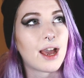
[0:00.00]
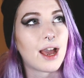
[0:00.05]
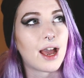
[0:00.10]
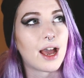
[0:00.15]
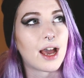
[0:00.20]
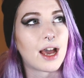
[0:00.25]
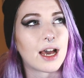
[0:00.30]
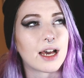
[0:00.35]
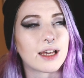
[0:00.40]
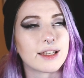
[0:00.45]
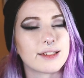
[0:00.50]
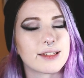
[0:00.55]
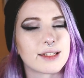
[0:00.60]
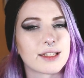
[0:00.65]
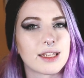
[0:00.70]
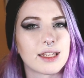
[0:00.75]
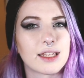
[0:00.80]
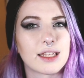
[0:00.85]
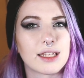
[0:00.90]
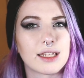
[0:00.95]
and
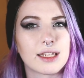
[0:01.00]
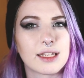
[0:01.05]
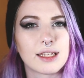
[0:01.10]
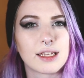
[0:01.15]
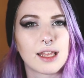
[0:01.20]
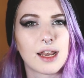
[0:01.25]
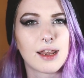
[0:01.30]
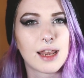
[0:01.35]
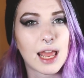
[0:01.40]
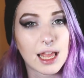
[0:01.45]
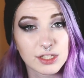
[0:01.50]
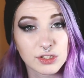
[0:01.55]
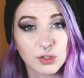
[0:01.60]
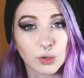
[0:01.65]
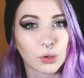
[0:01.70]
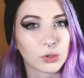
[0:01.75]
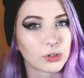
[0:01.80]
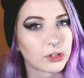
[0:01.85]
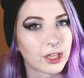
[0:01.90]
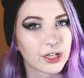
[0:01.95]
a nest
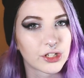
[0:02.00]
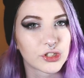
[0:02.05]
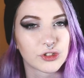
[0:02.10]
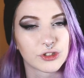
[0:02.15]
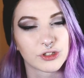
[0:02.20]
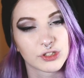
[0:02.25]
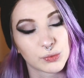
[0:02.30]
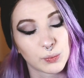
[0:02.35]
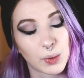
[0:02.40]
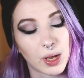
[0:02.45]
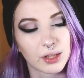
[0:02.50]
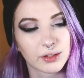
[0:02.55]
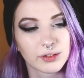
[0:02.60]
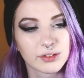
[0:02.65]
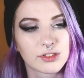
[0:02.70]
call lecturer as well.